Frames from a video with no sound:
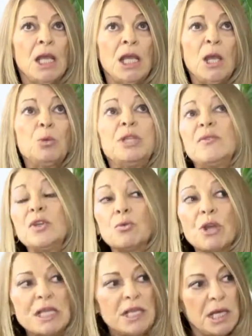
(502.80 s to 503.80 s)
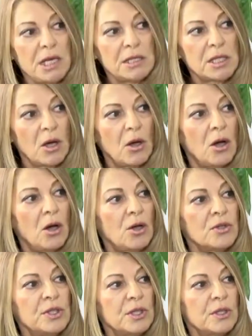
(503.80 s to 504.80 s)
He would even radiate
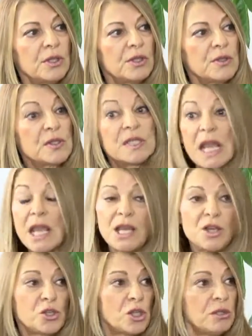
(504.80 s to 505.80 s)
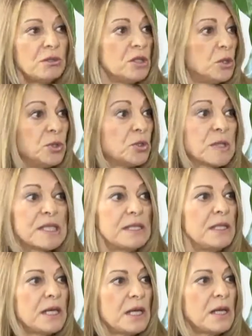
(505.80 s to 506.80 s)
on the stage in the New York
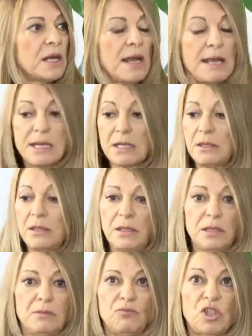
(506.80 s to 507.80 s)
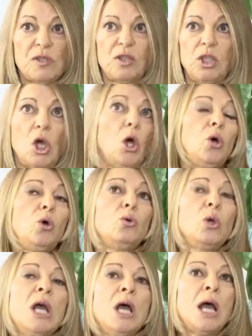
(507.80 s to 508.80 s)
City and just glow.
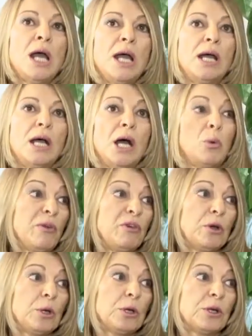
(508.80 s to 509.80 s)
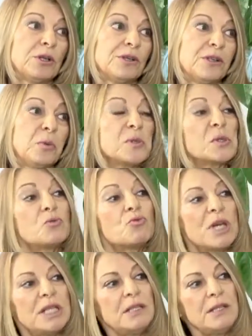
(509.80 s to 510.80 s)
However, wasn't
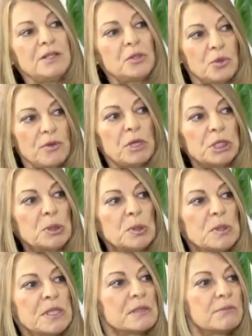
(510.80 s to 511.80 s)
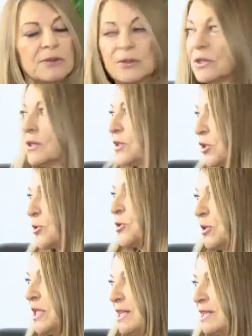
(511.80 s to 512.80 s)
ready to reveal to the
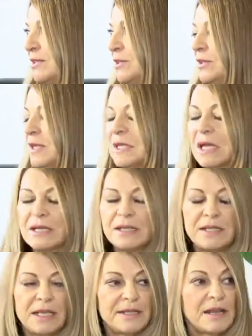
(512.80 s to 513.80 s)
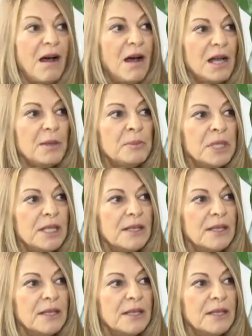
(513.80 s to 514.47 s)
journalist and to the science at that time